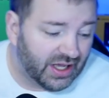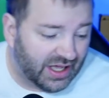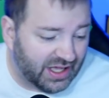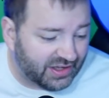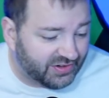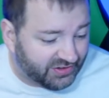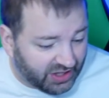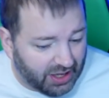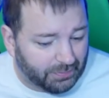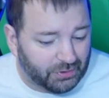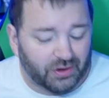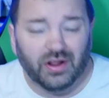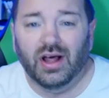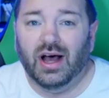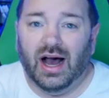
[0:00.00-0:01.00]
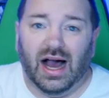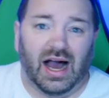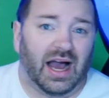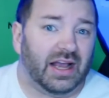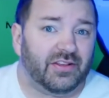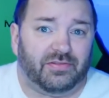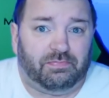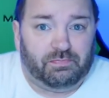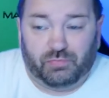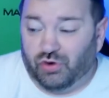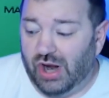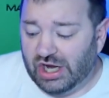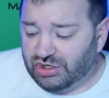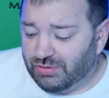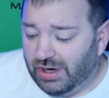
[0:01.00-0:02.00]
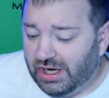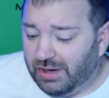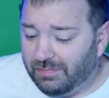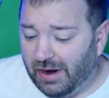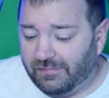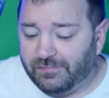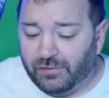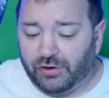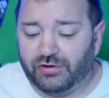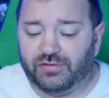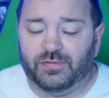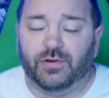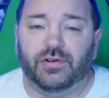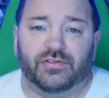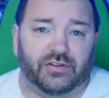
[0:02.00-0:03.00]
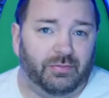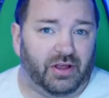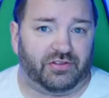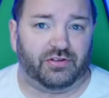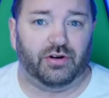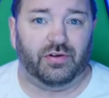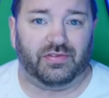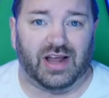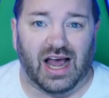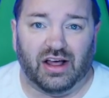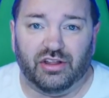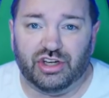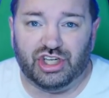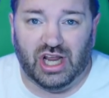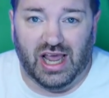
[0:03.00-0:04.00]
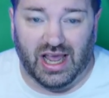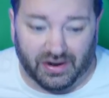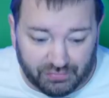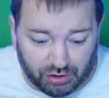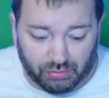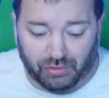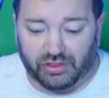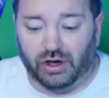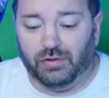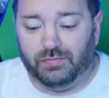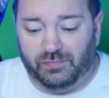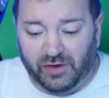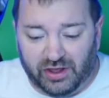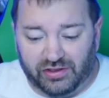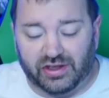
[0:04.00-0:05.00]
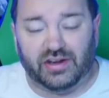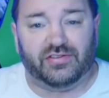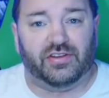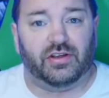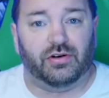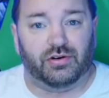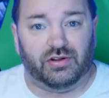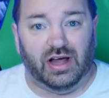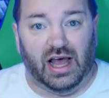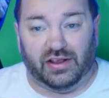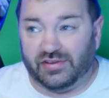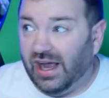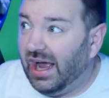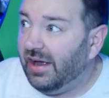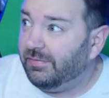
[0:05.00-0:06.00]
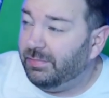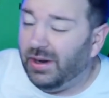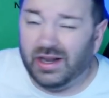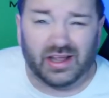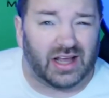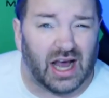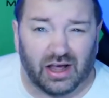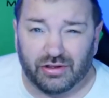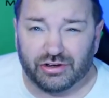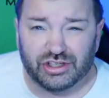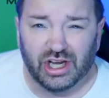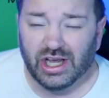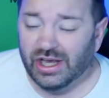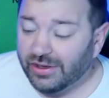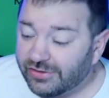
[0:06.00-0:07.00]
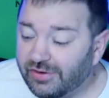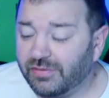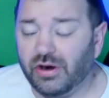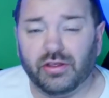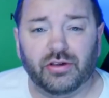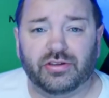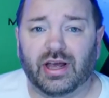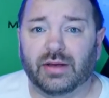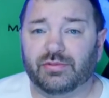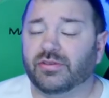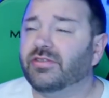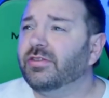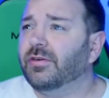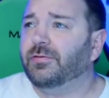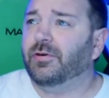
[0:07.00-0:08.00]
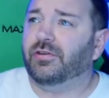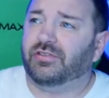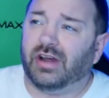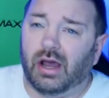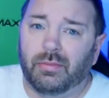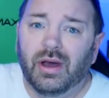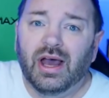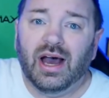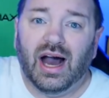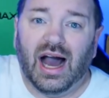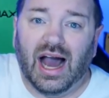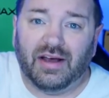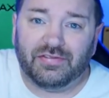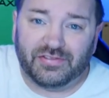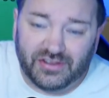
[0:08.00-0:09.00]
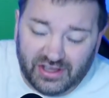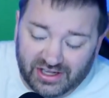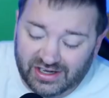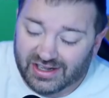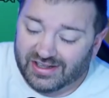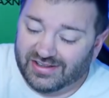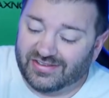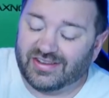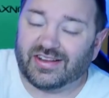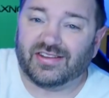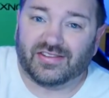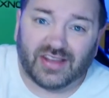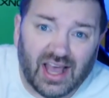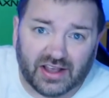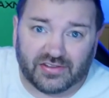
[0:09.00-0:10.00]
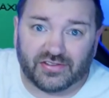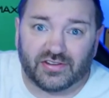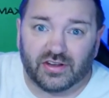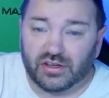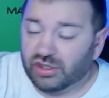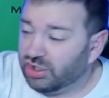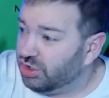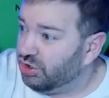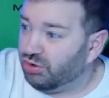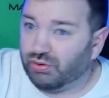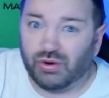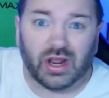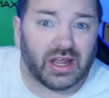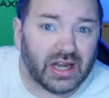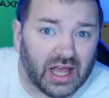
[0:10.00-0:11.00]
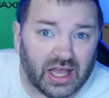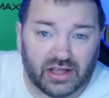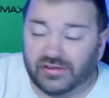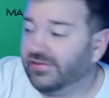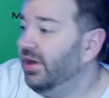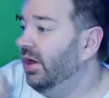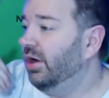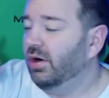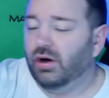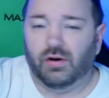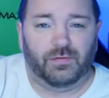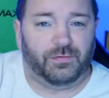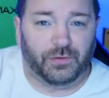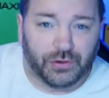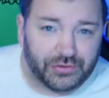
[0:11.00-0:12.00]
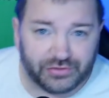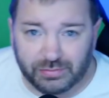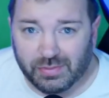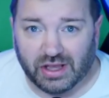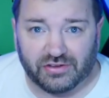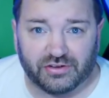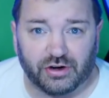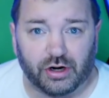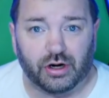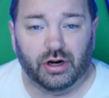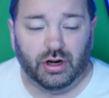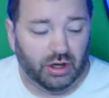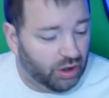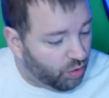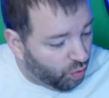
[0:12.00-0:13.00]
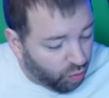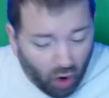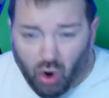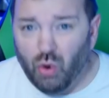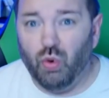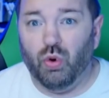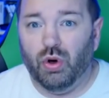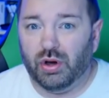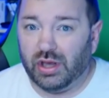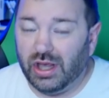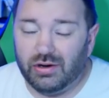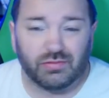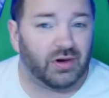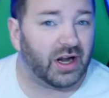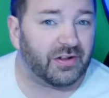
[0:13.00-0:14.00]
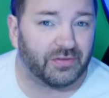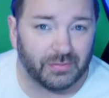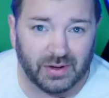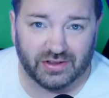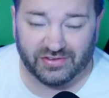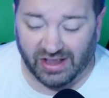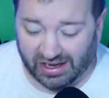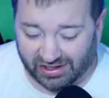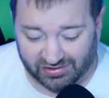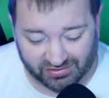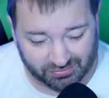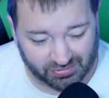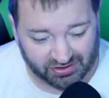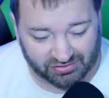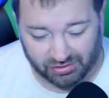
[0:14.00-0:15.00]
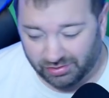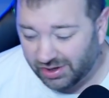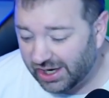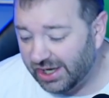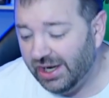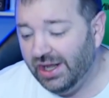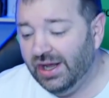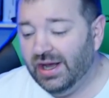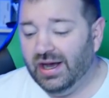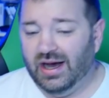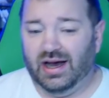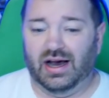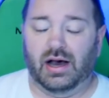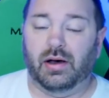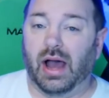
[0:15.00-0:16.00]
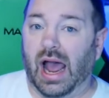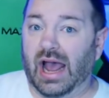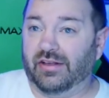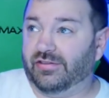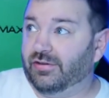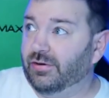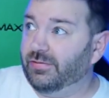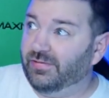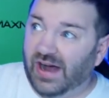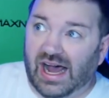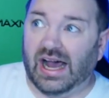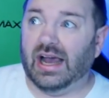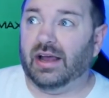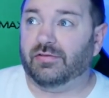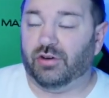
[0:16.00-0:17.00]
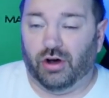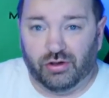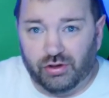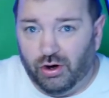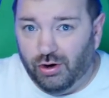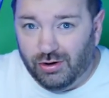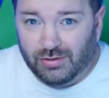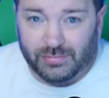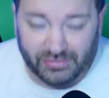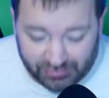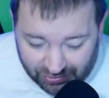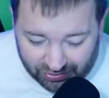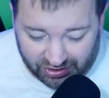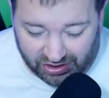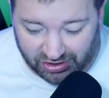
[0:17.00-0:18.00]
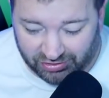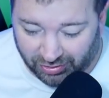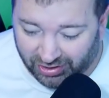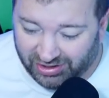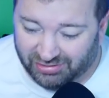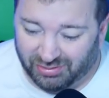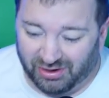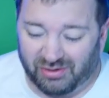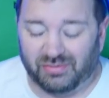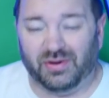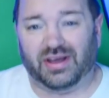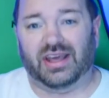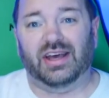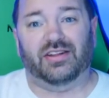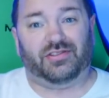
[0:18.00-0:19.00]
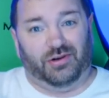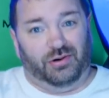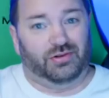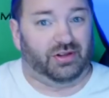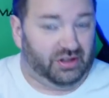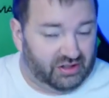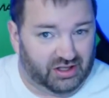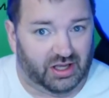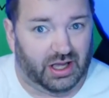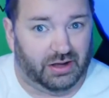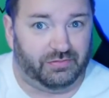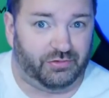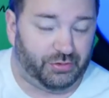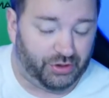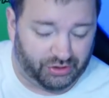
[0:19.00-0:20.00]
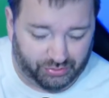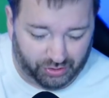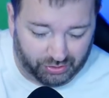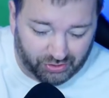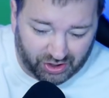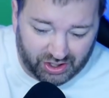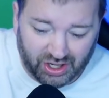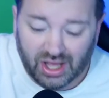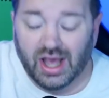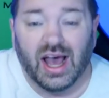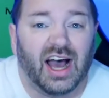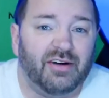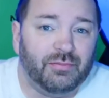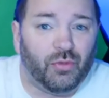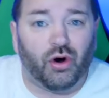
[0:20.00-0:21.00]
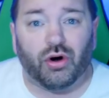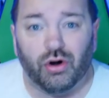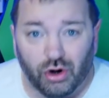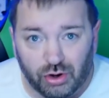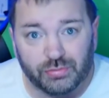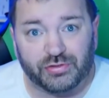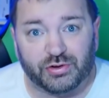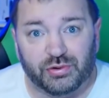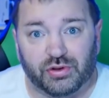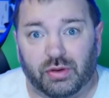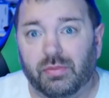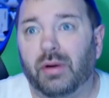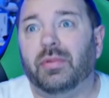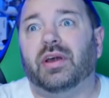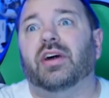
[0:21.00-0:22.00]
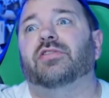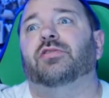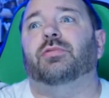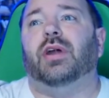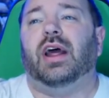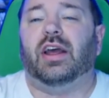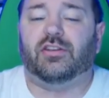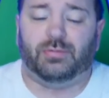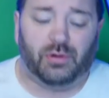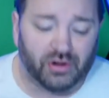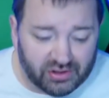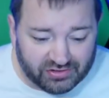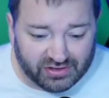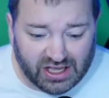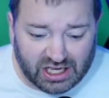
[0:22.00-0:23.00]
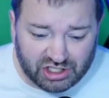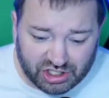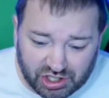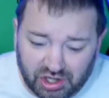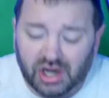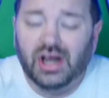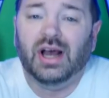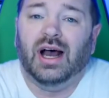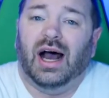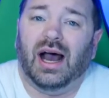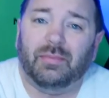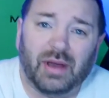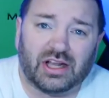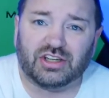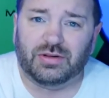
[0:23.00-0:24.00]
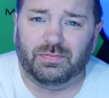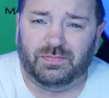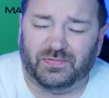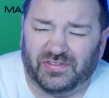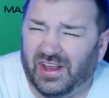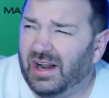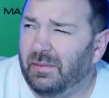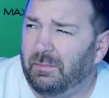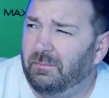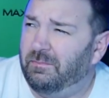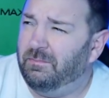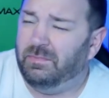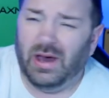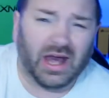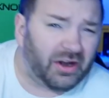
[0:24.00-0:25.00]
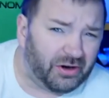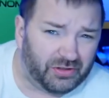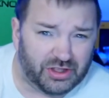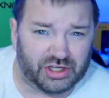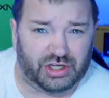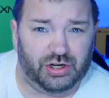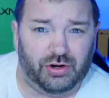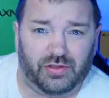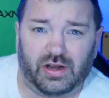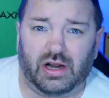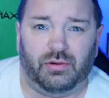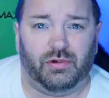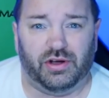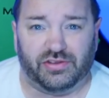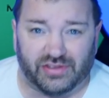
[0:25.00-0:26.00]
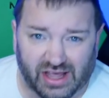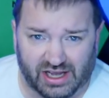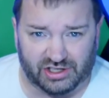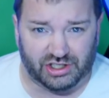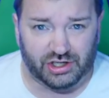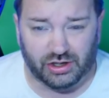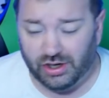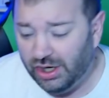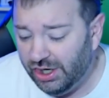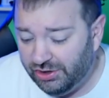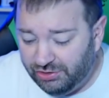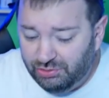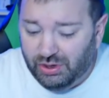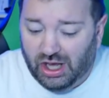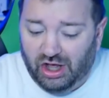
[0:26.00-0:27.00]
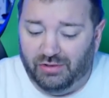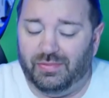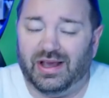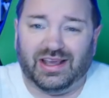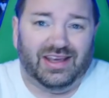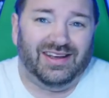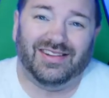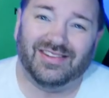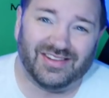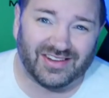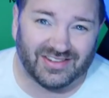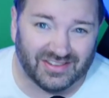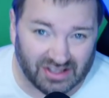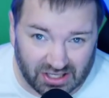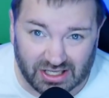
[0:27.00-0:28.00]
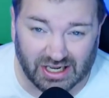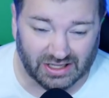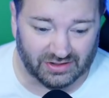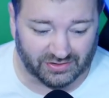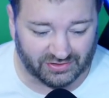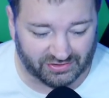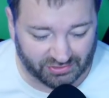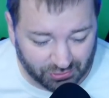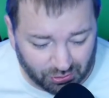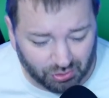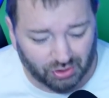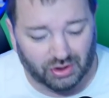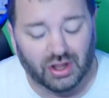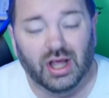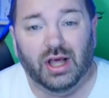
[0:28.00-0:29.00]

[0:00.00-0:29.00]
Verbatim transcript: Example, I graduated my first full semester of college ever without failing a single class. I have been in college several other times. This is the first time I've seen success. Straight A's. Full semester. Woo! Getting ready for my second semester, right? I survived all the homeschooling in 2020 with my kids, only to have 2021 have more homeschooling. But because of what I experienced last year, I'm actually set up better this year than I was last year to help my kids succeed in school,